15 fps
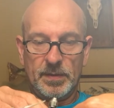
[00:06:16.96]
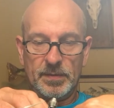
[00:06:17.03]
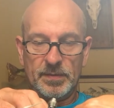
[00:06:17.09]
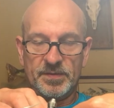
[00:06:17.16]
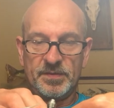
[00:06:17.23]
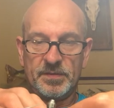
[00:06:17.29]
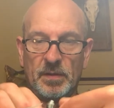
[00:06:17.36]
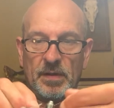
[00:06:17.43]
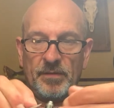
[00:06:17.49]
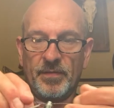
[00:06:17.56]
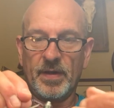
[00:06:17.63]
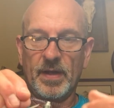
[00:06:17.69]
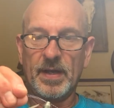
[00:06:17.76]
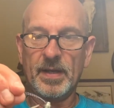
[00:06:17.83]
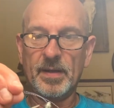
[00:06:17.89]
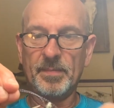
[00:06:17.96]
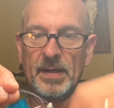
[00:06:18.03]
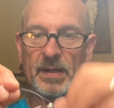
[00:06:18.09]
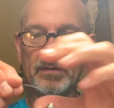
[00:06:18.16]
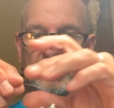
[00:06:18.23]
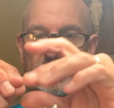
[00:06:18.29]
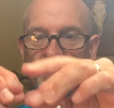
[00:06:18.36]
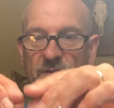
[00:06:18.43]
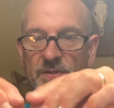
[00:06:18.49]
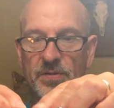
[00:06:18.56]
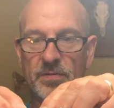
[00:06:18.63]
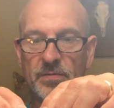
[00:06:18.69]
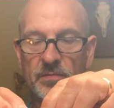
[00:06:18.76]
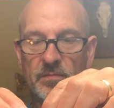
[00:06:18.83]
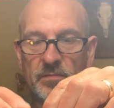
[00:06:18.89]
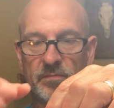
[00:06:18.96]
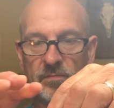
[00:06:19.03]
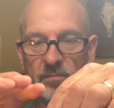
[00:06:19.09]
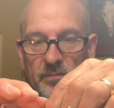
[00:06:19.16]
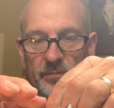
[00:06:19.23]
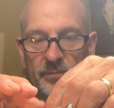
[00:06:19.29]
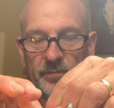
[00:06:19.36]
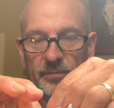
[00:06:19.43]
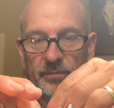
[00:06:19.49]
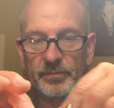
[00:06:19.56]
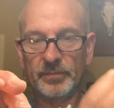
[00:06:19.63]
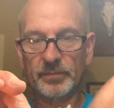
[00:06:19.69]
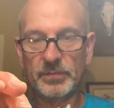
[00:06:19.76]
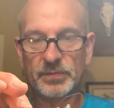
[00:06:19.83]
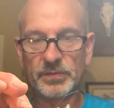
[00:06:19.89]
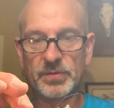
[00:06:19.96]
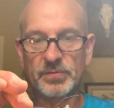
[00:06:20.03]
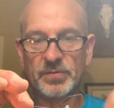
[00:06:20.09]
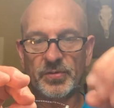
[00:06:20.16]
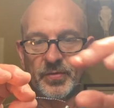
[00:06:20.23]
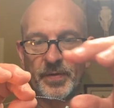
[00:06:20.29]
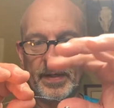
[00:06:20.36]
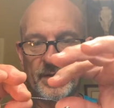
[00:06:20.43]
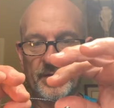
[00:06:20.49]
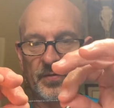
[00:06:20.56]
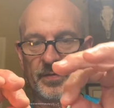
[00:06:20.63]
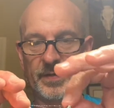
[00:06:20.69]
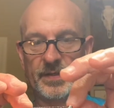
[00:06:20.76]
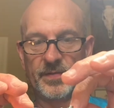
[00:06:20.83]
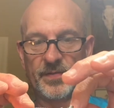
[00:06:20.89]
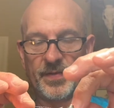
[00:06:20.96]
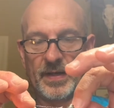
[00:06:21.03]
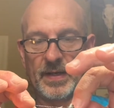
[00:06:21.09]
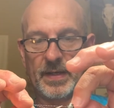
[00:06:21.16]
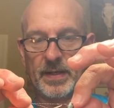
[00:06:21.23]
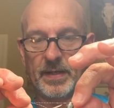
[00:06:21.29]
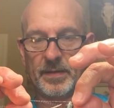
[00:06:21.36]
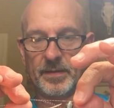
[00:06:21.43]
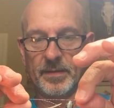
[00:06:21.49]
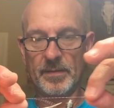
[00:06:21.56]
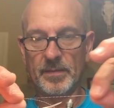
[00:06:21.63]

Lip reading: So I've got about two strands on each side.